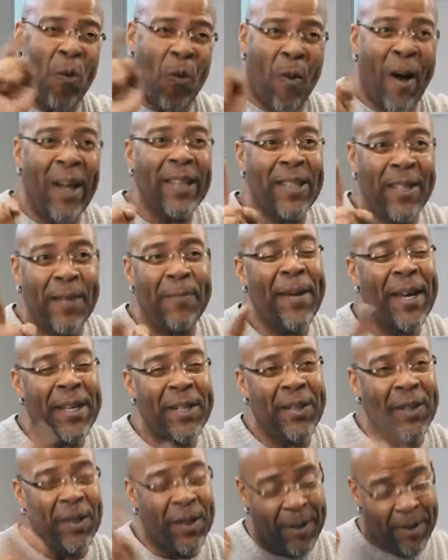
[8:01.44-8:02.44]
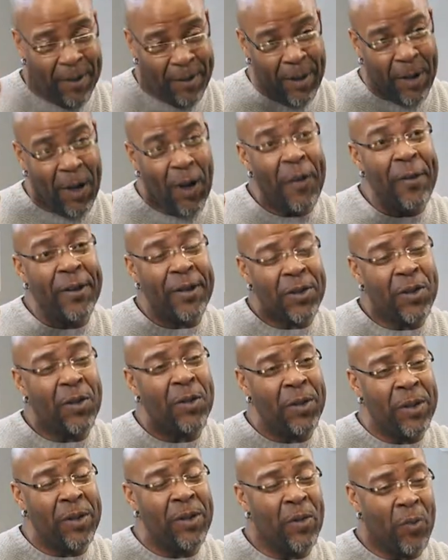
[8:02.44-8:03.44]
one semester, current
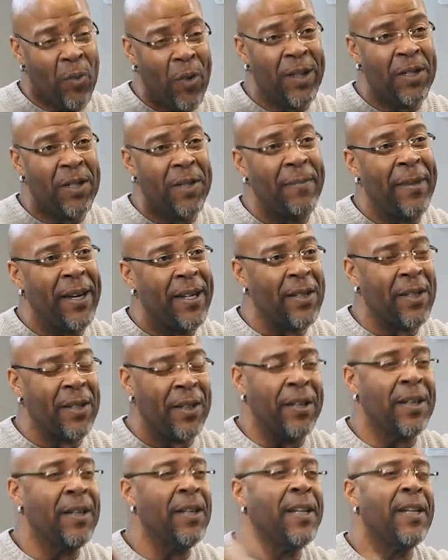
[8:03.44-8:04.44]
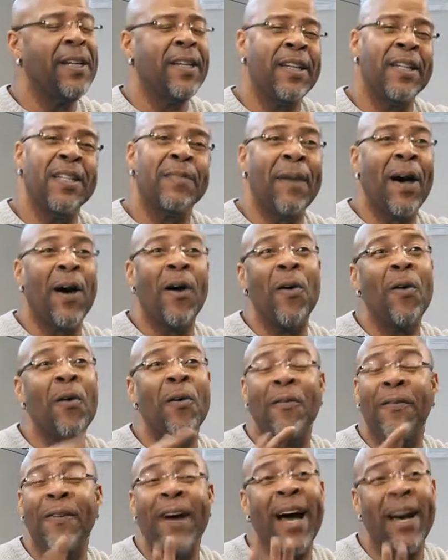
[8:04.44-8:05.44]
students, one semester is my
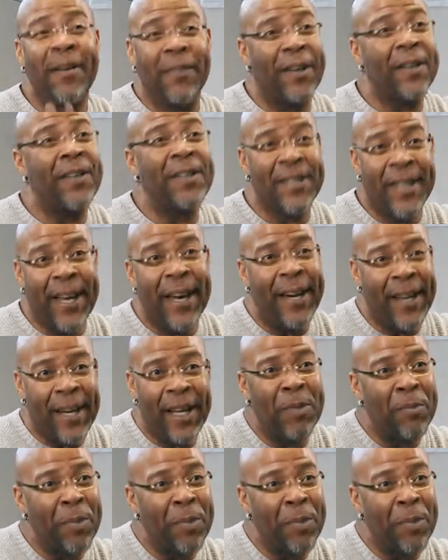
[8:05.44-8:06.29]
whole 5 years there at